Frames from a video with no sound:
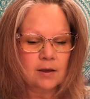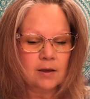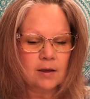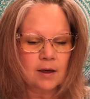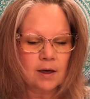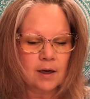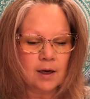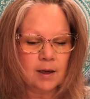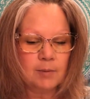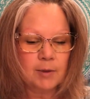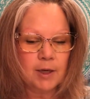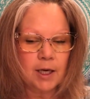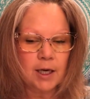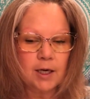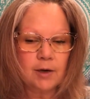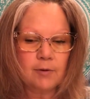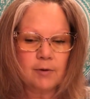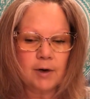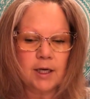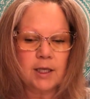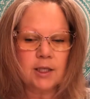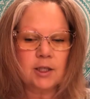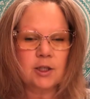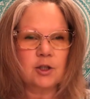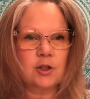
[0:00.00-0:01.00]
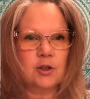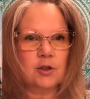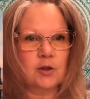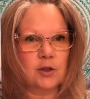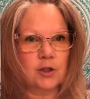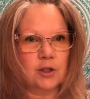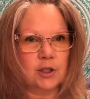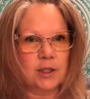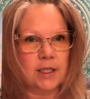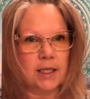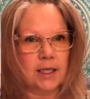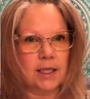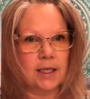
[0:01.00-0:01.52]
I'm getting ready to do your
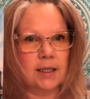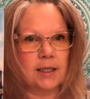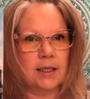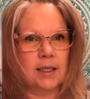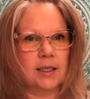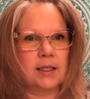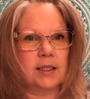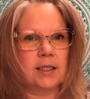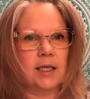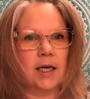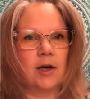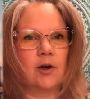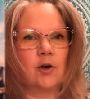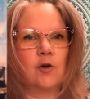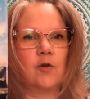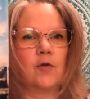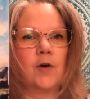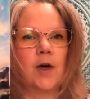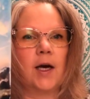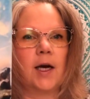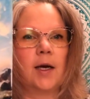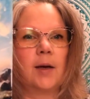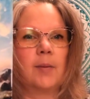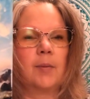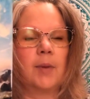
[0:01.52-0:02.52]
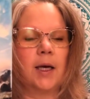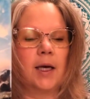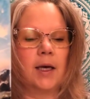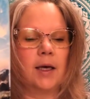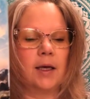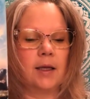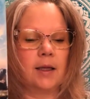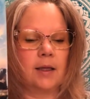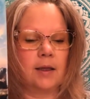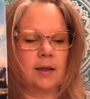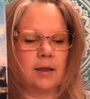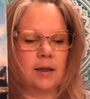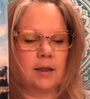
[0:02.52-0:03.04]
daily tarot vibe,
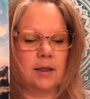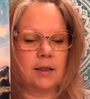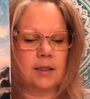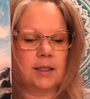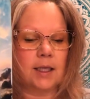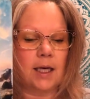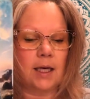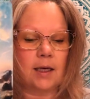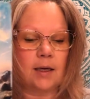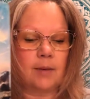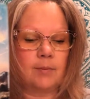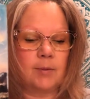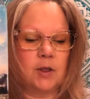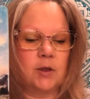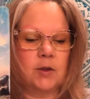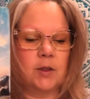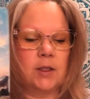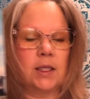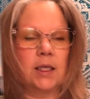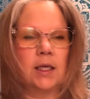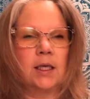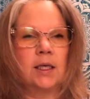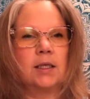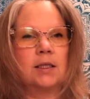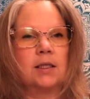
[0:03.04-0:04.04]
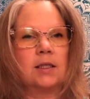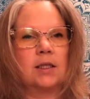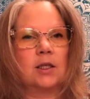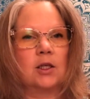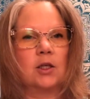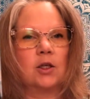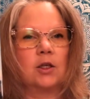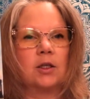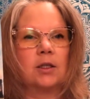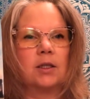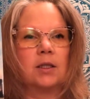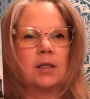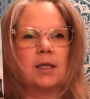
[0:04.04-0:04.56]
and the deck I'm using is The
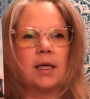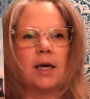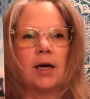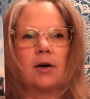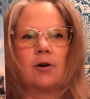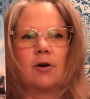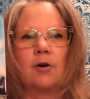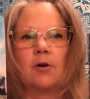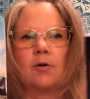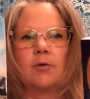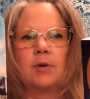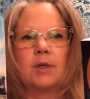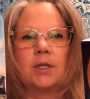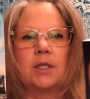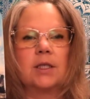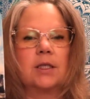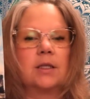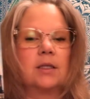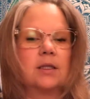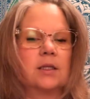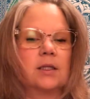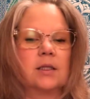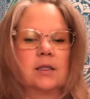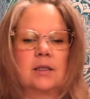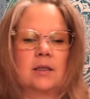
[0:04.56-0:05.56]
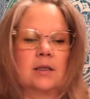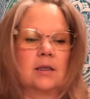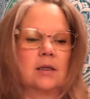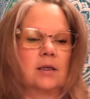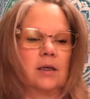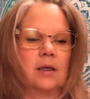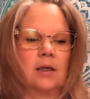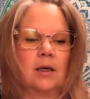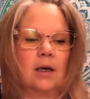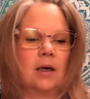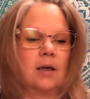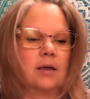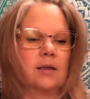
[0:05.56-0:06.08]
Good Tarot, which is just
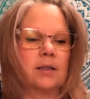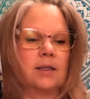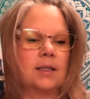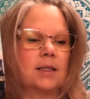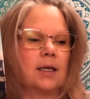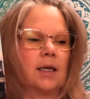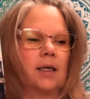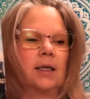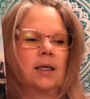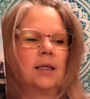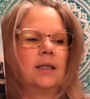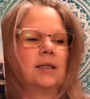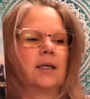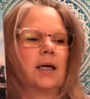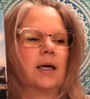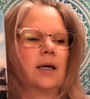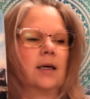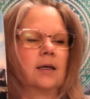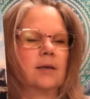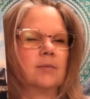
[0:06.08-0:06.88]
a, a stunning deck.